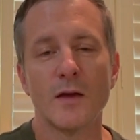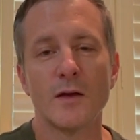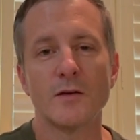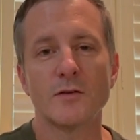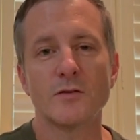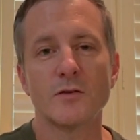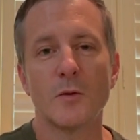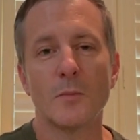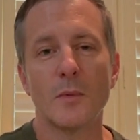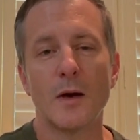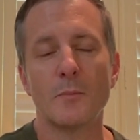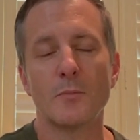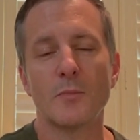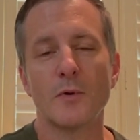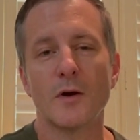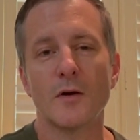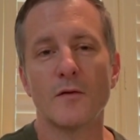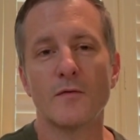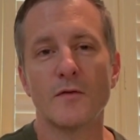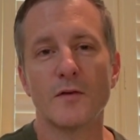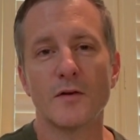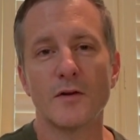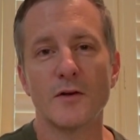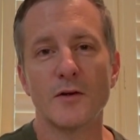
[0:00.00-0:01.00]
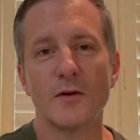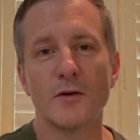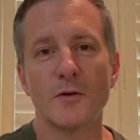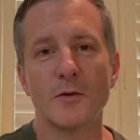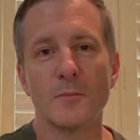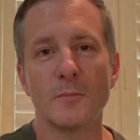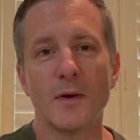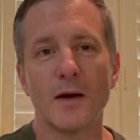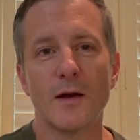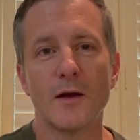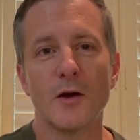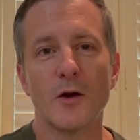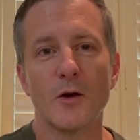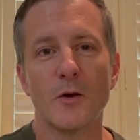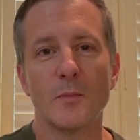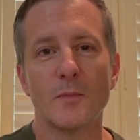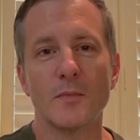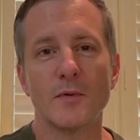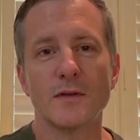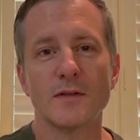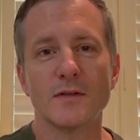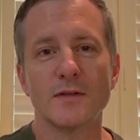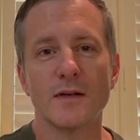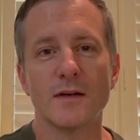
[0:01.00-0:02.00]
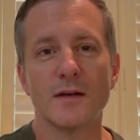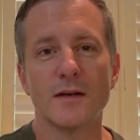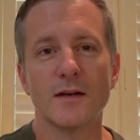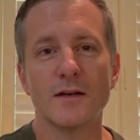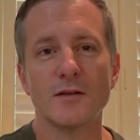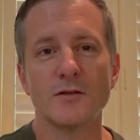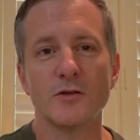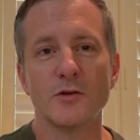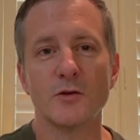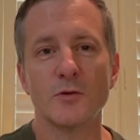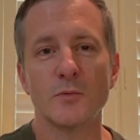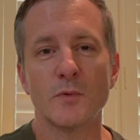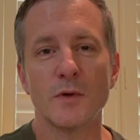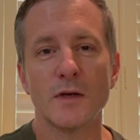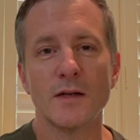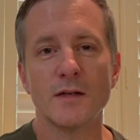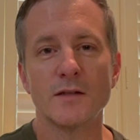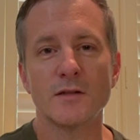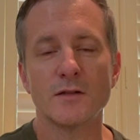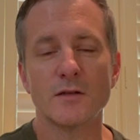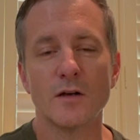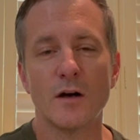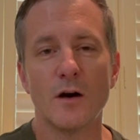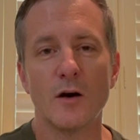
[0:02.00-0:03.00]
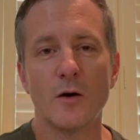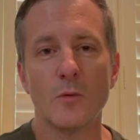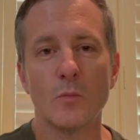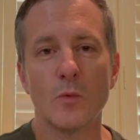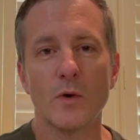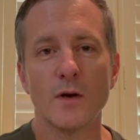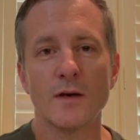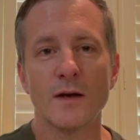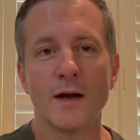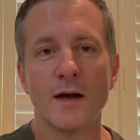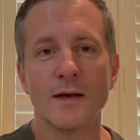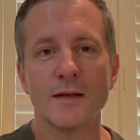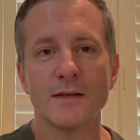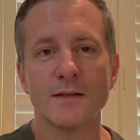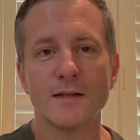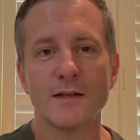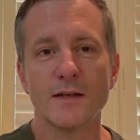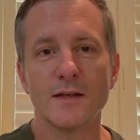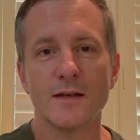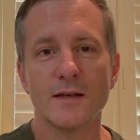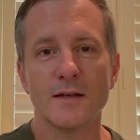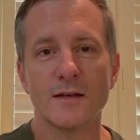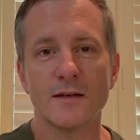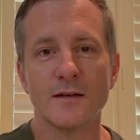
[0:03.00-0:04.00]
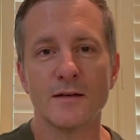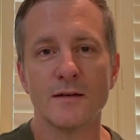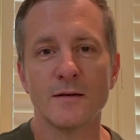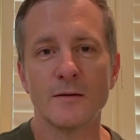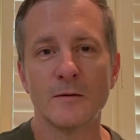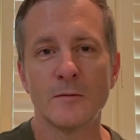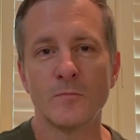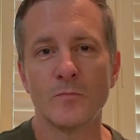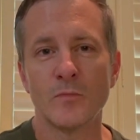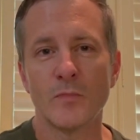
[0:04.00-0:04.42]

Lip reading: So my prayer for you and my hope is that as you read Psalm 119,